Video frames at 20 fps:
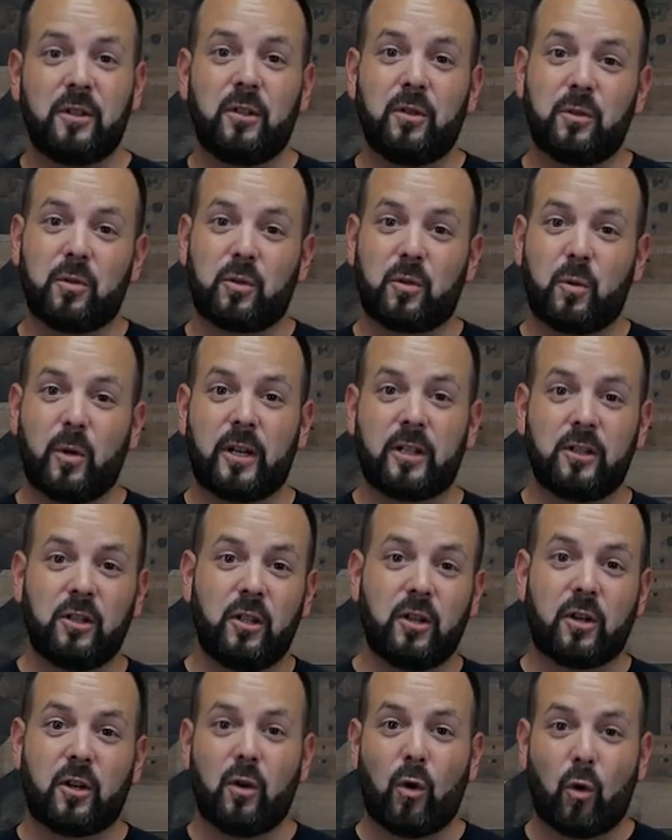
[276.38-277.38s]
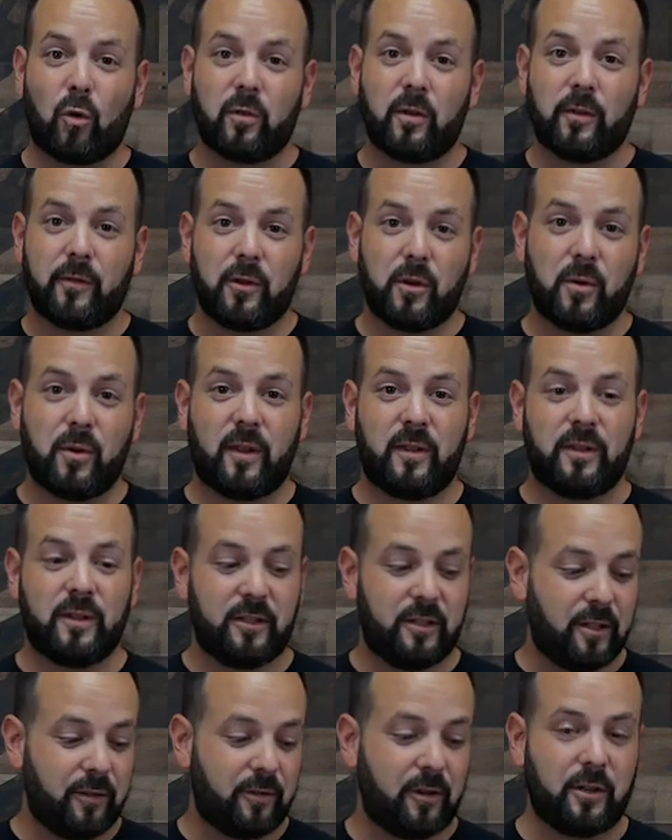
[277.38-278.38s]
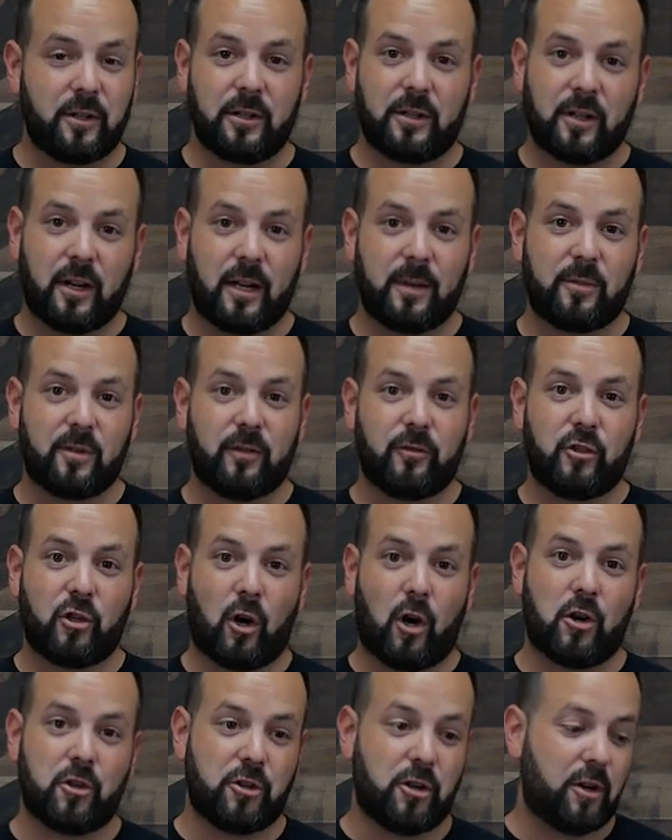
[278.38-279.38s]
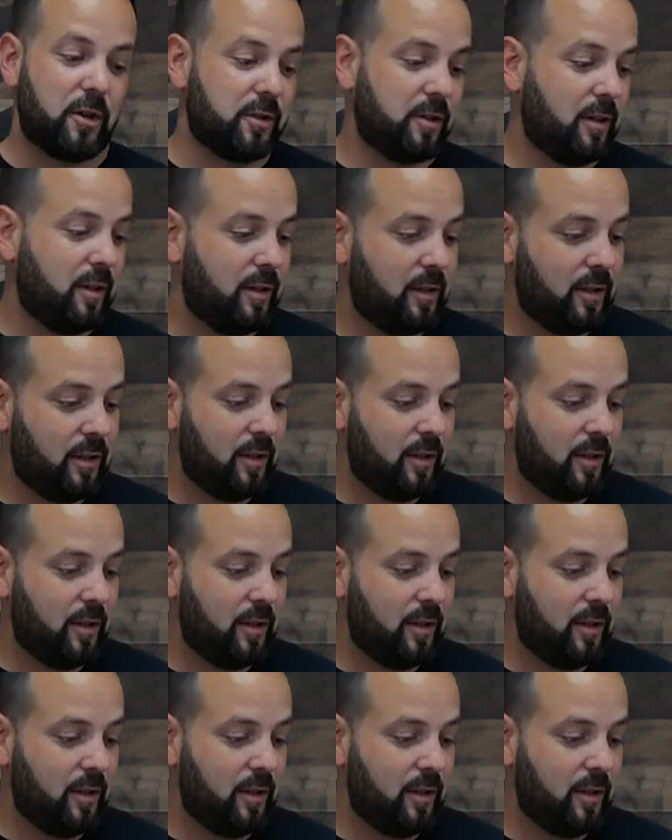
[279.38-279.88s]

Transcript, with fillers: a little quick look overview on the different types of chargers.